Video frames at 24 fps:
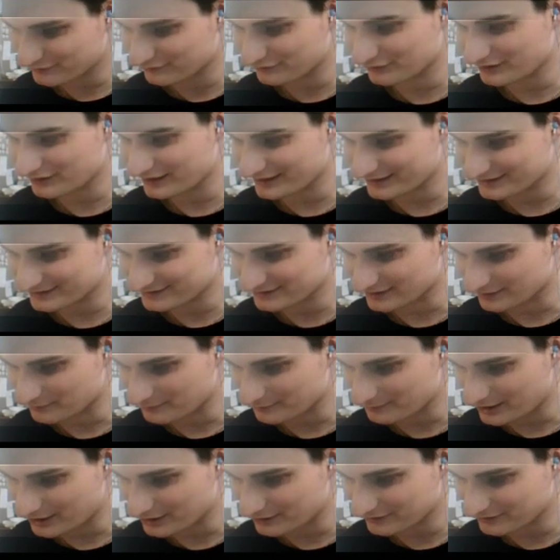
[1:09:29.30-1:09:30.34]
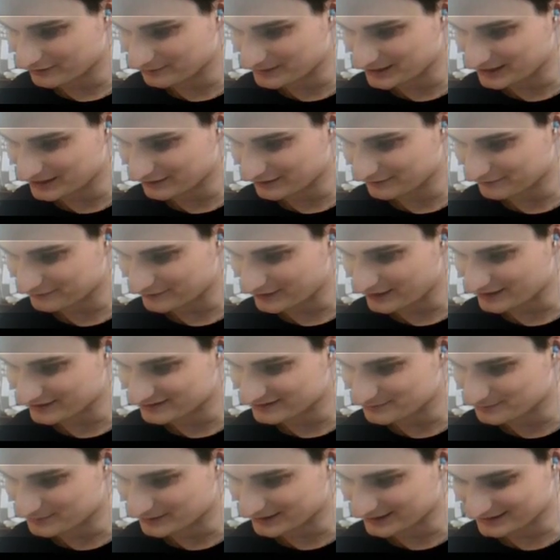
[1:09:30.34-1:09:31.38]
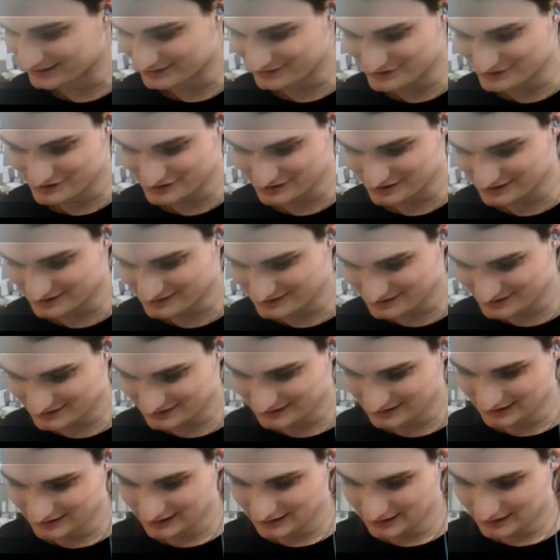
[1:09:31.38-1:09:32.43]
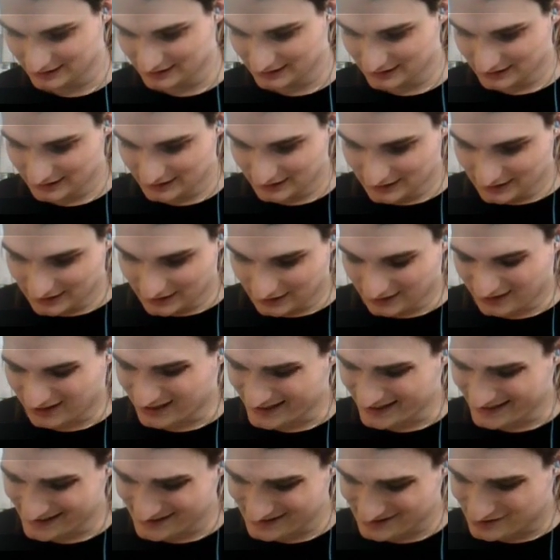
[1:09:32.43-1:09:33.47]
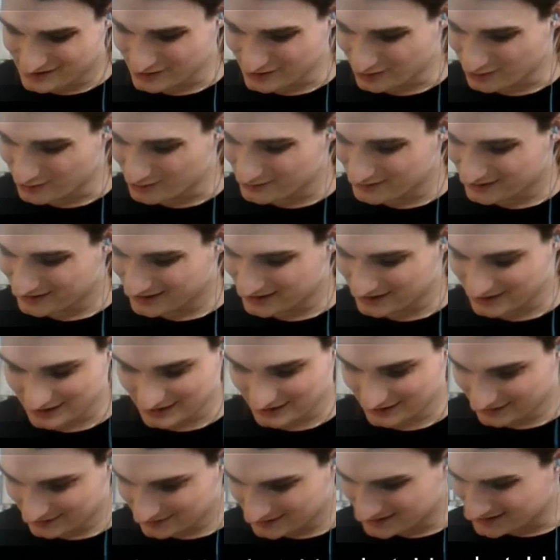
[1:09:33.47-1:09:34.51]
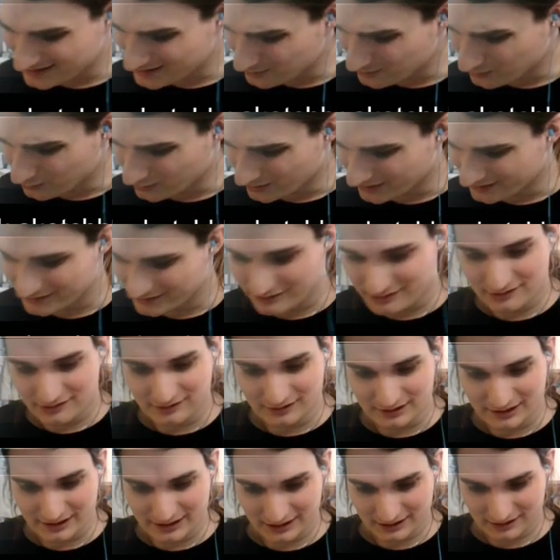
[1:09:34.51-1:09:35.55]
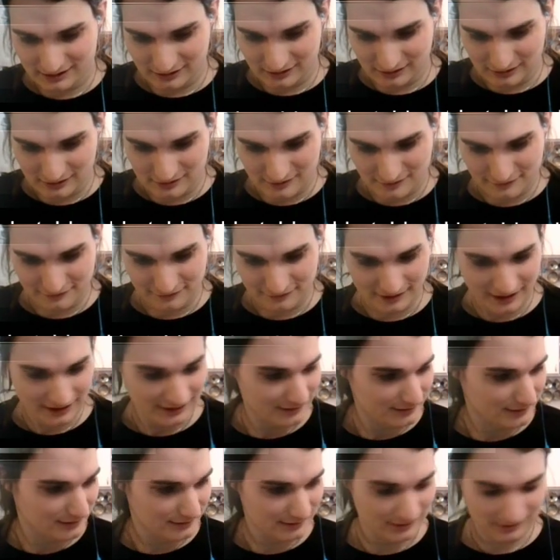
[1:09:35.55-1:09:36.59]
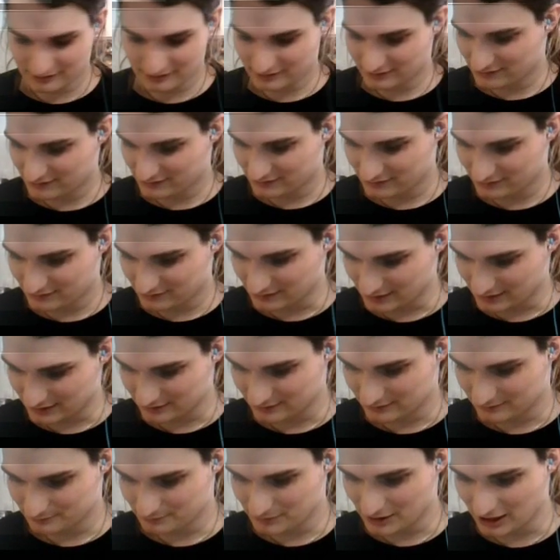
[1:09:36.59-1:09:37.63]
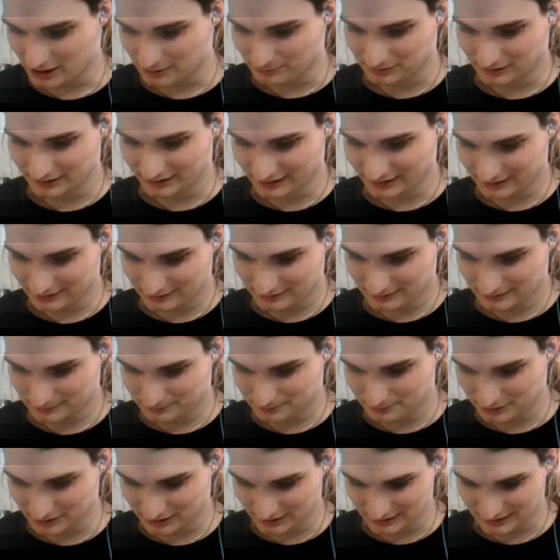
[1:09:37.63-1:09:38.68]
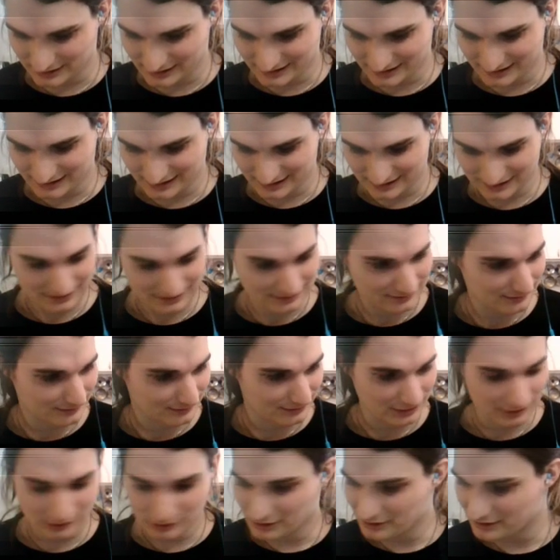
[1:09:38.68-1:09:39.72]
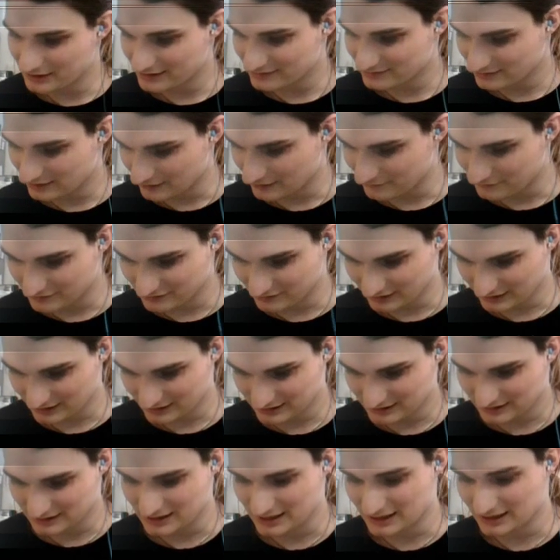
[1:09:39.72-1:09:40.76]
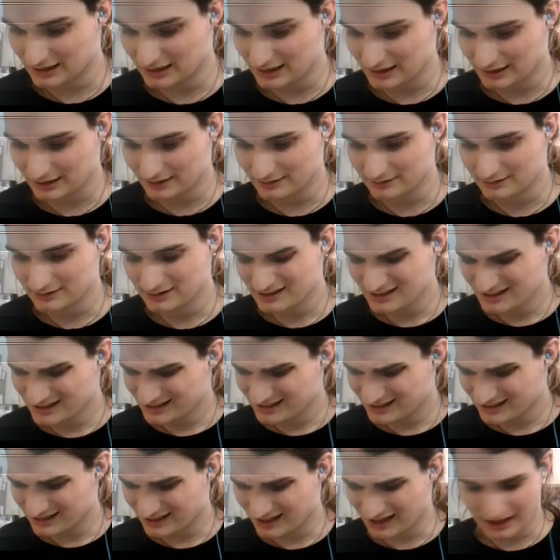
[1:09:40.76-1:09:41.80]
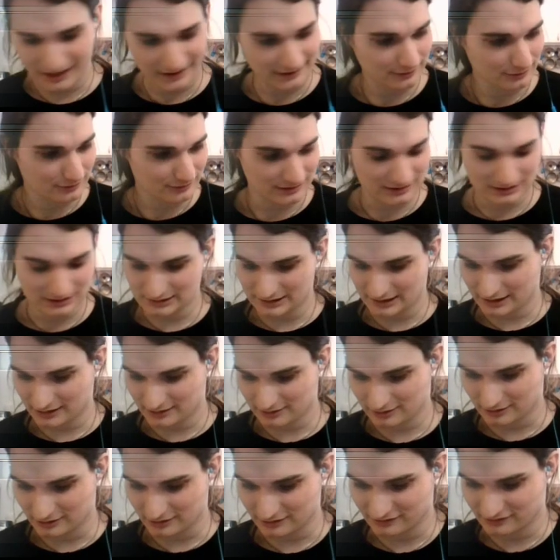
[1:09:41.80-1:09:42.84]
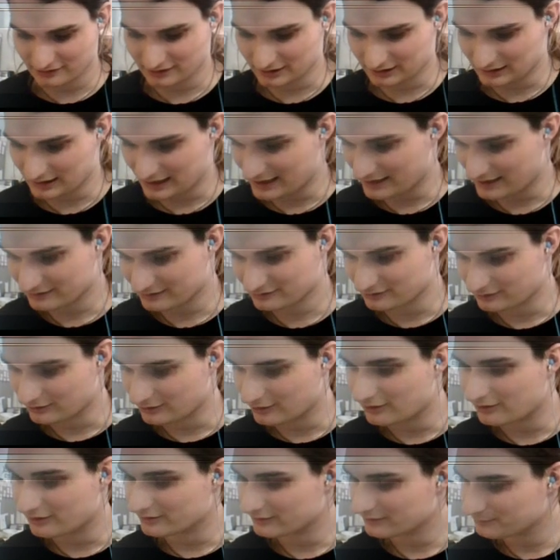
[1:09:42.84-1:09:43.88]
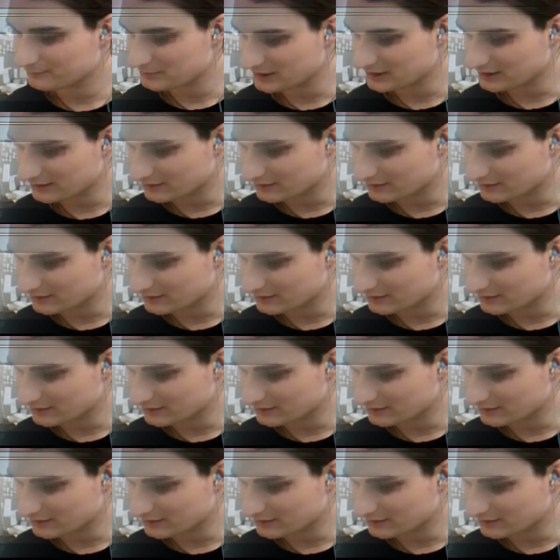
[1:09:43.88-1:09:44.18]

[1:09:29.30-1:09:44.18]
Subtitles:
for like some amount of comedic effect, but it's just I don't think that once like events and public play and you know all that stuff is like a thing again, I don't think that card's gonna last long being